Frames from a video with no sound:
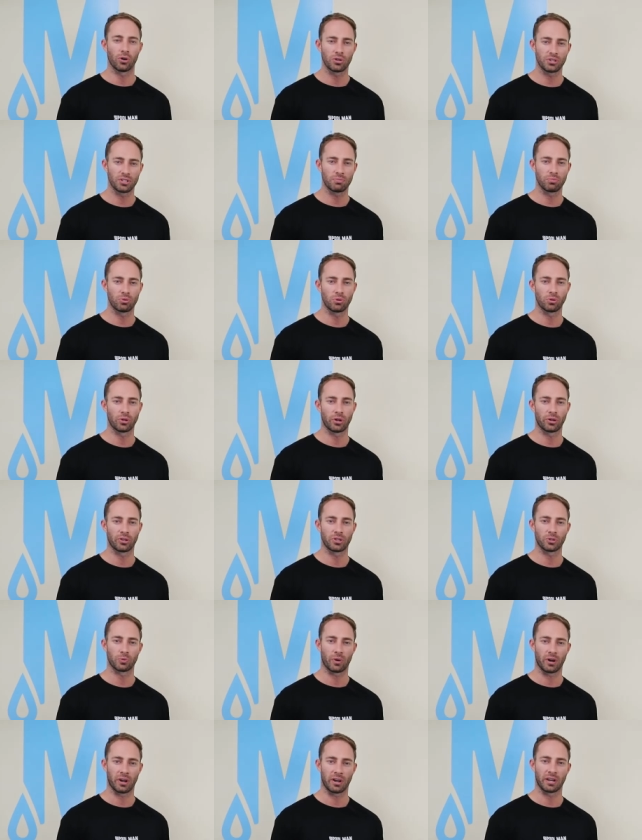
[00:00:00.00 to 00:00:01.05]
Aussie pool owners
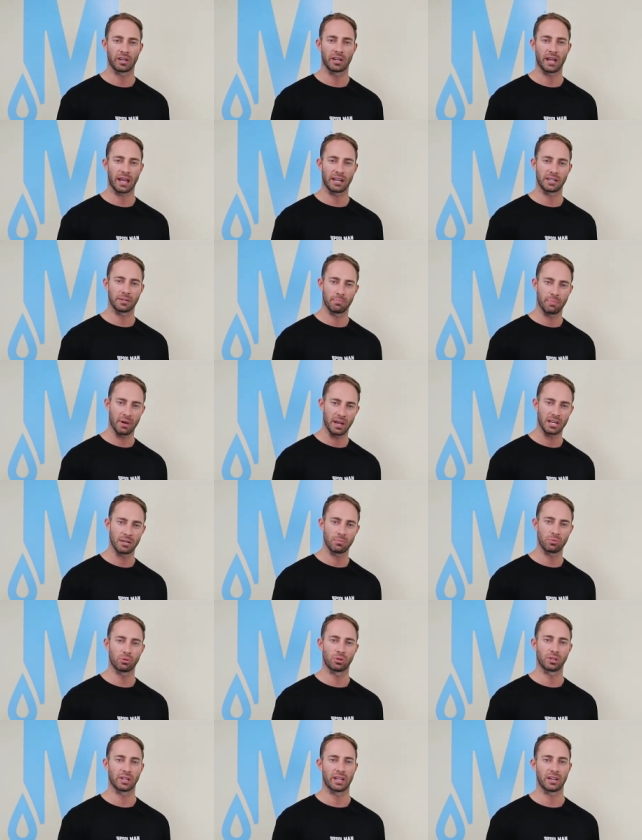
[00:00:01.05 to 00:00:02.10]
wanted a
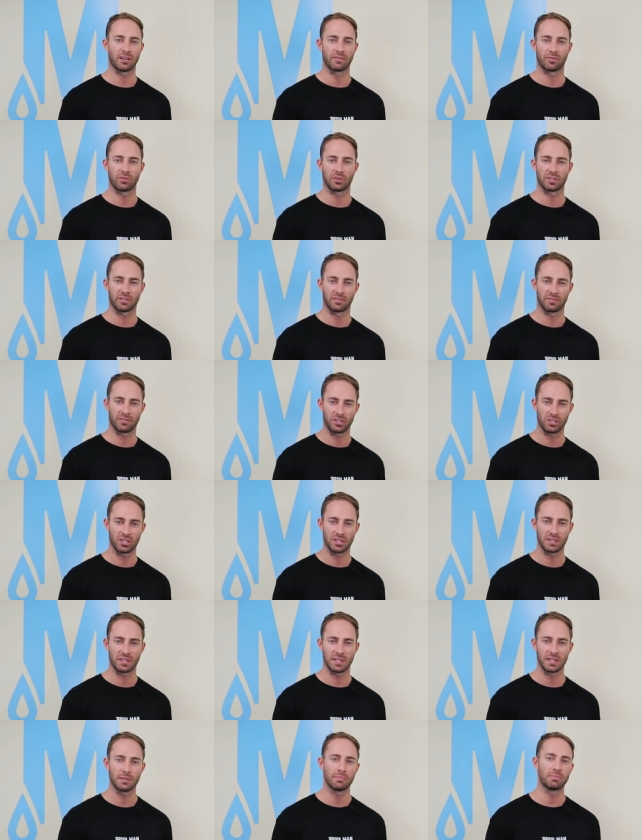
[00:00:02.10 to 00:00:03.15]
dependable cleaner for its
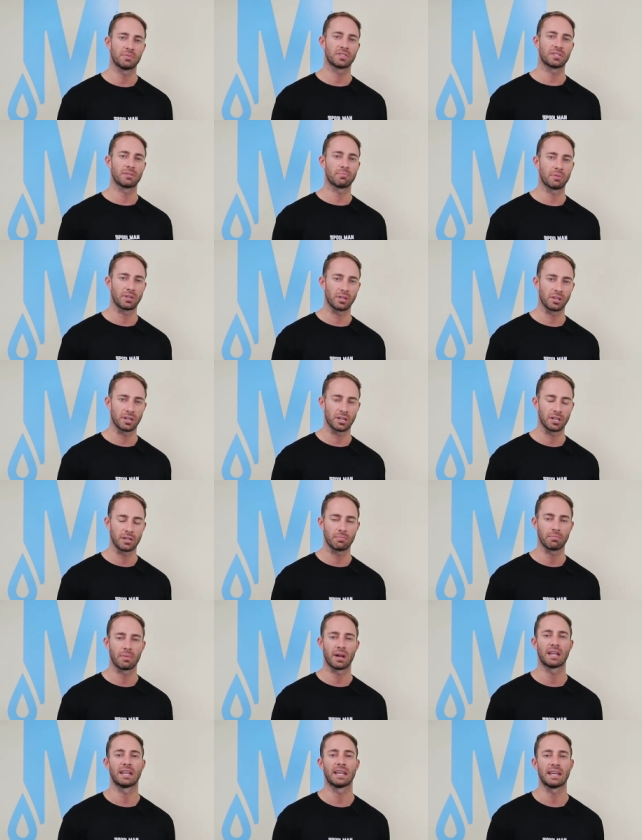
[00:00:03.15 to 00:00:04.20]
efficiency, stability,
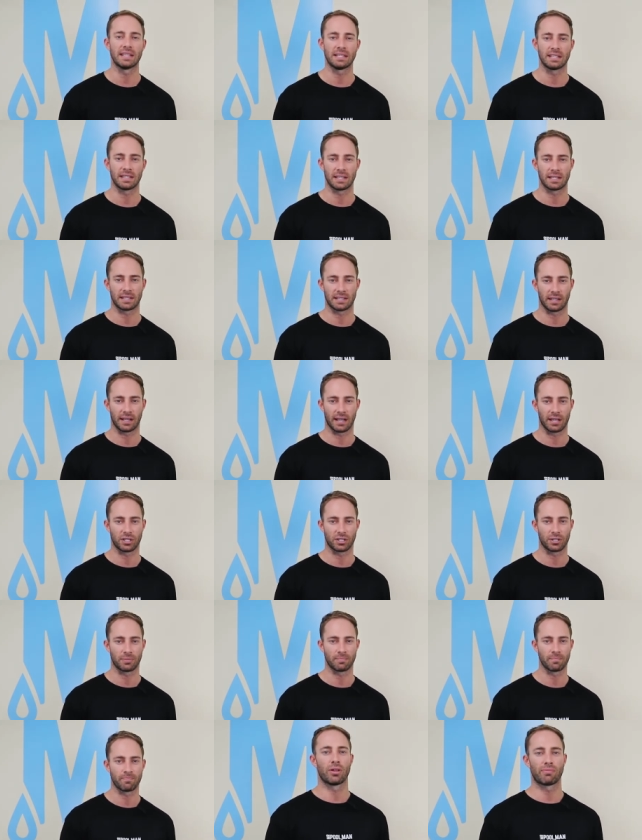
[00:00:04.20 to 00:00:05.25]
and easy
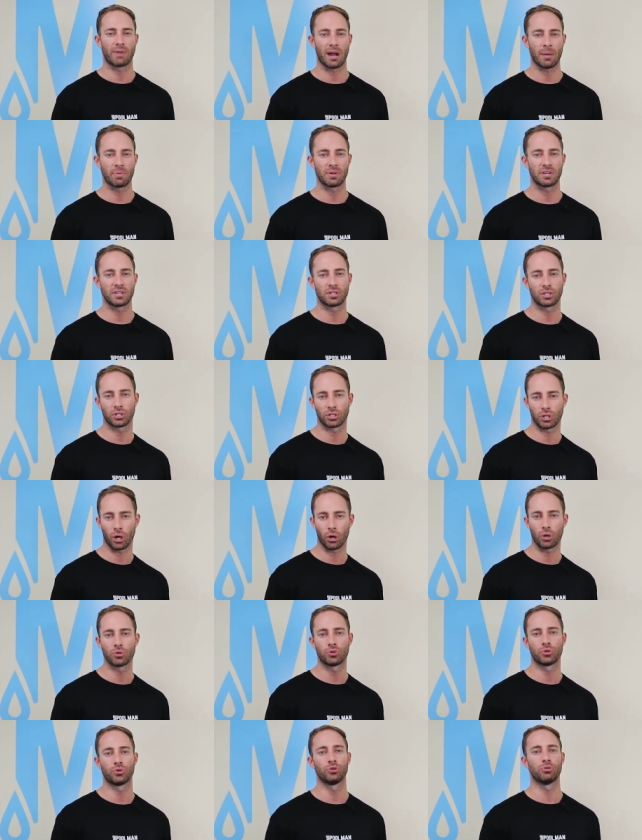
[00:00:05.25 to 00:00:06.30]
installation. The Rapid is the
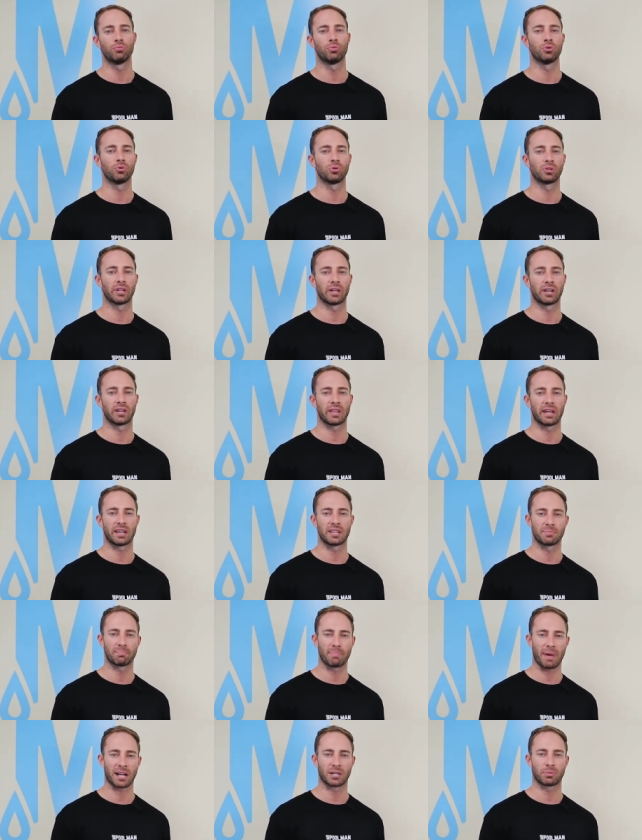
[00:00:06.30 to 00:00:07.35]
go-to pool cleaner that is
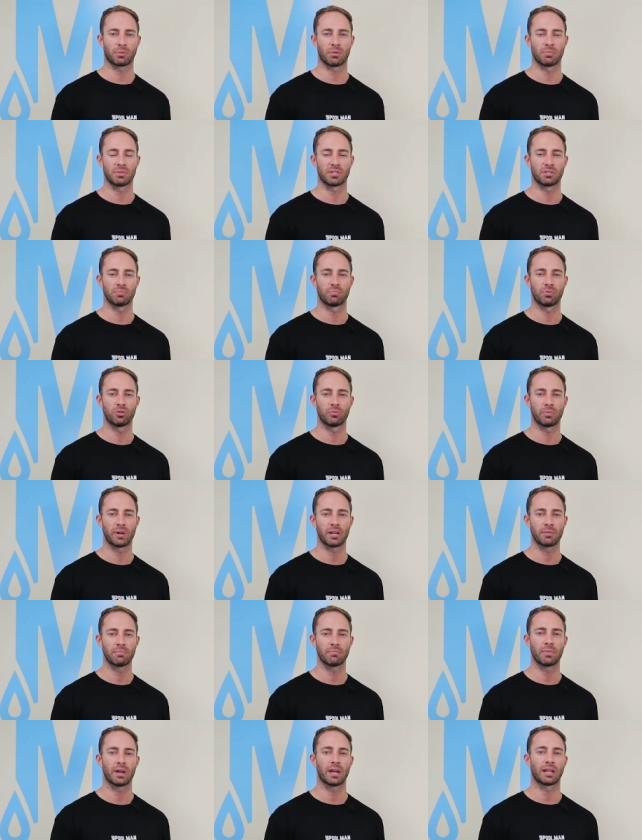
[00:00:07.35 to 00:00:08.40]
backed by Mr.
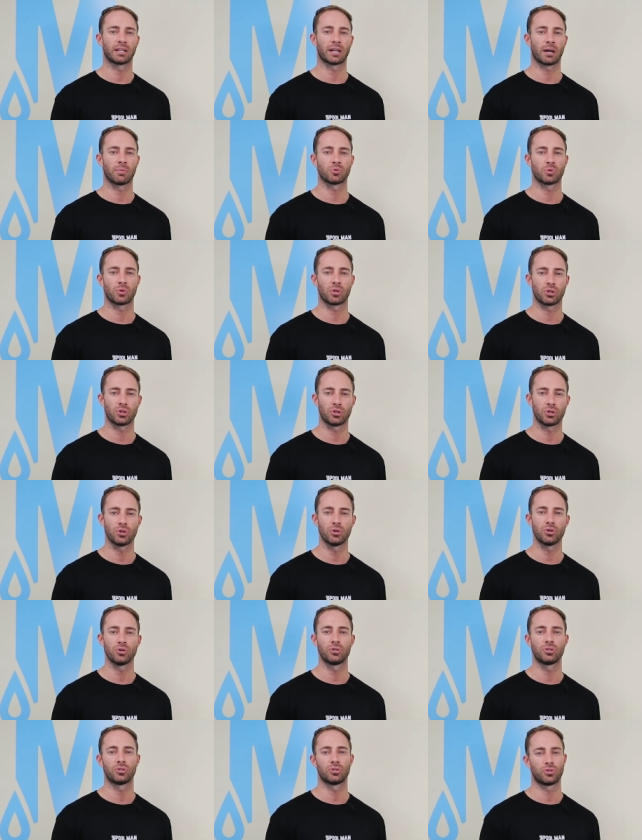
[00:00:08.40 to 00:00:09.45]
Poolman and comes with a
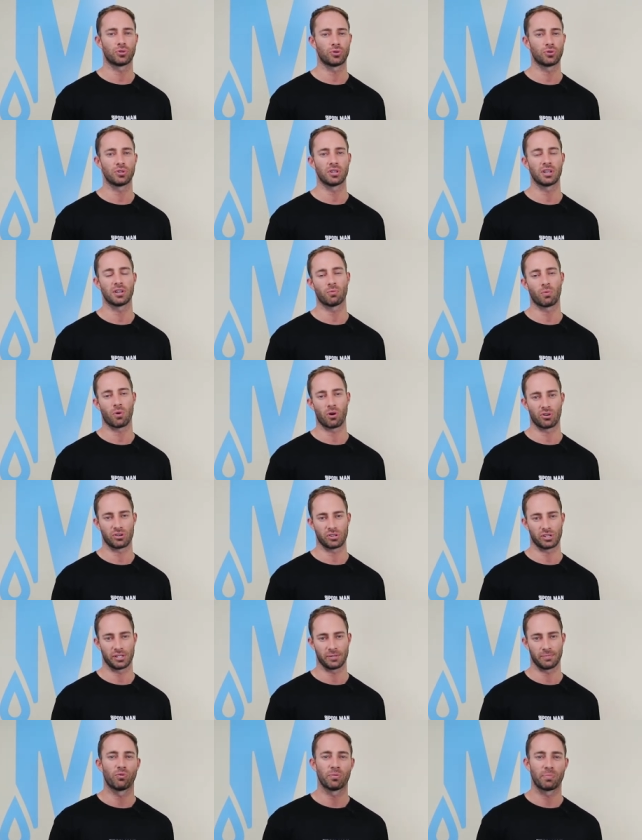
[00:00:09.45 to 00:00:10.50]
huge two-year
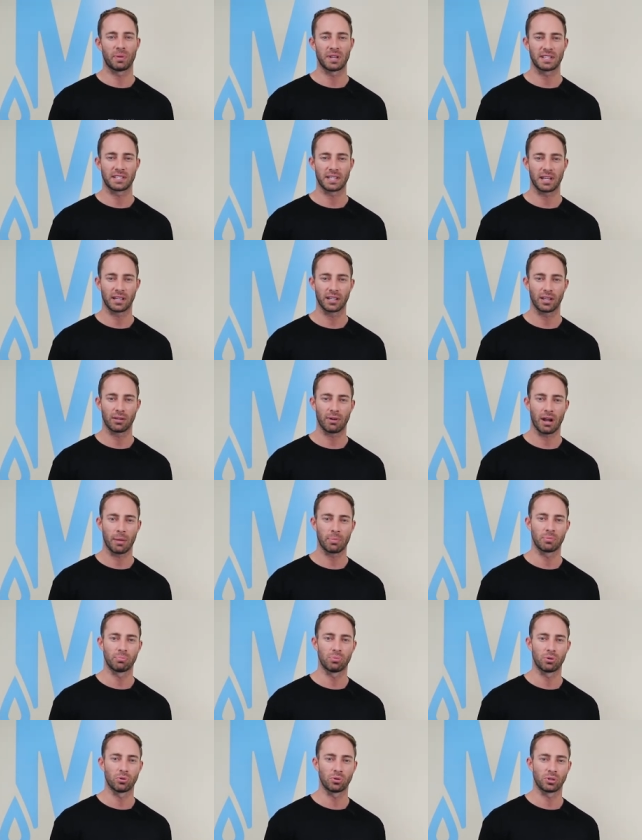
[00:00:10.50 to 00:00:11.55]
warranty. We've been selling the
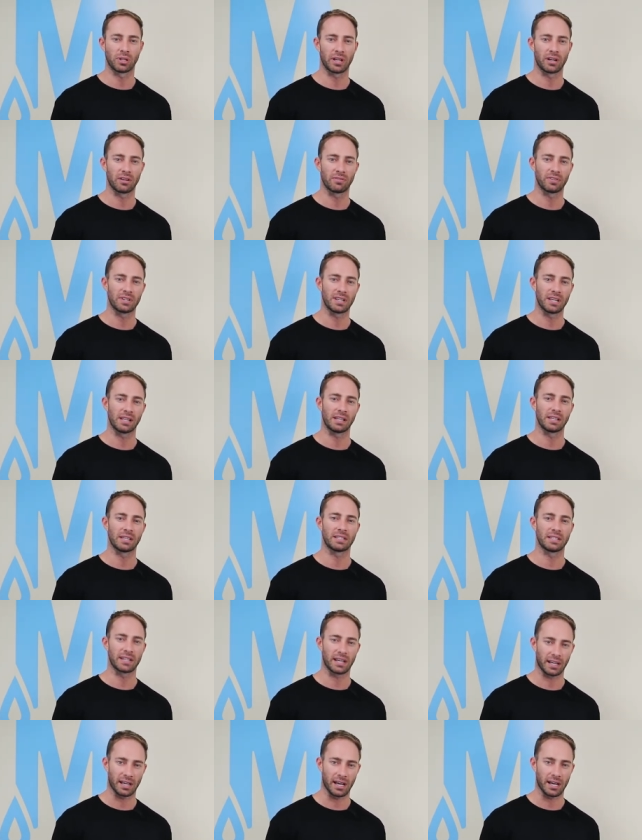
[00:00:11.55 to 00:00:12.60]
Rapid Pool Cleaner for nearly a
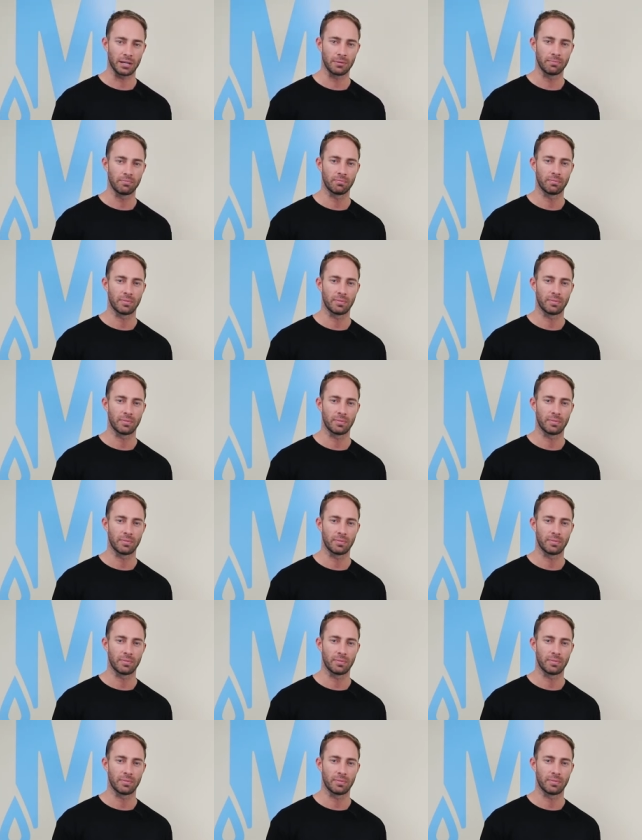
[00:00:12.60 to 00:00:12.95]
decade,